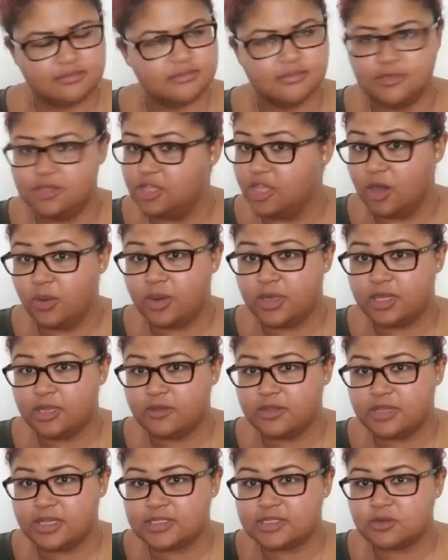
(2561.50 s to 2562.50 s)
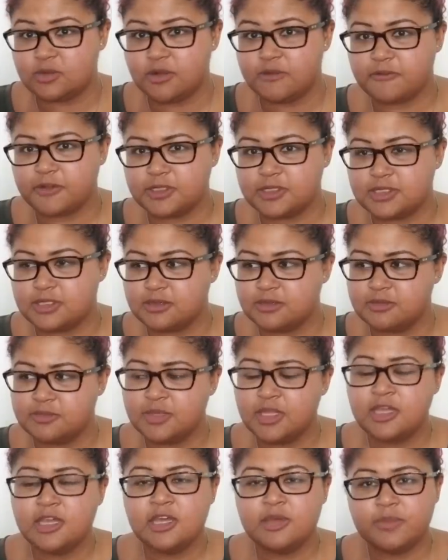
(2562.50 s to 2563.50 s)
No idea what that's in reference to,
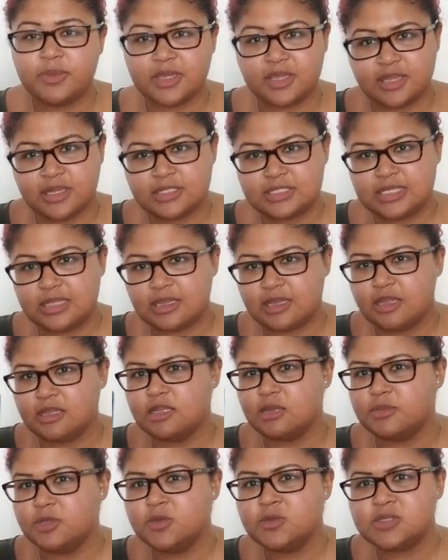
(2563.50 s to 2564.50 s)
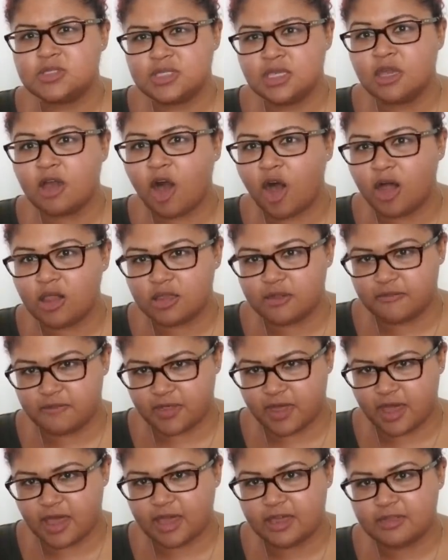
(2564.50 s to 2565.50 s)
but kings to the kingdom. You see all of
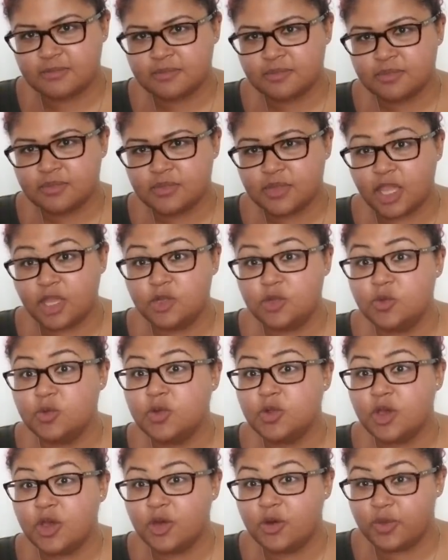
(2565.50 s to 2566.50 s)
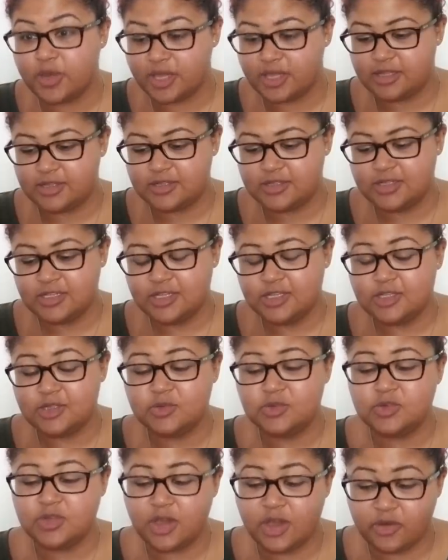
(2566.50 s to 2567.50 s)
that and you know it.
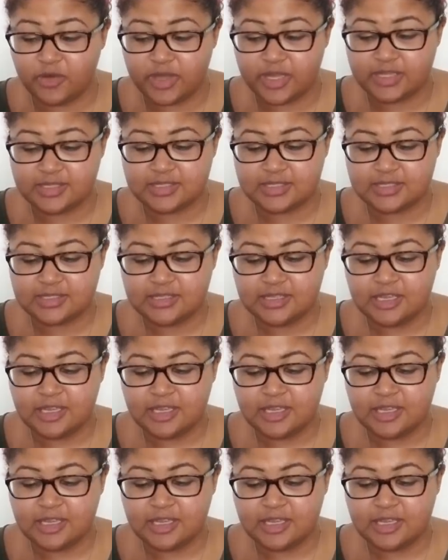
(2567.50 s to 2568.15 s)
You know it.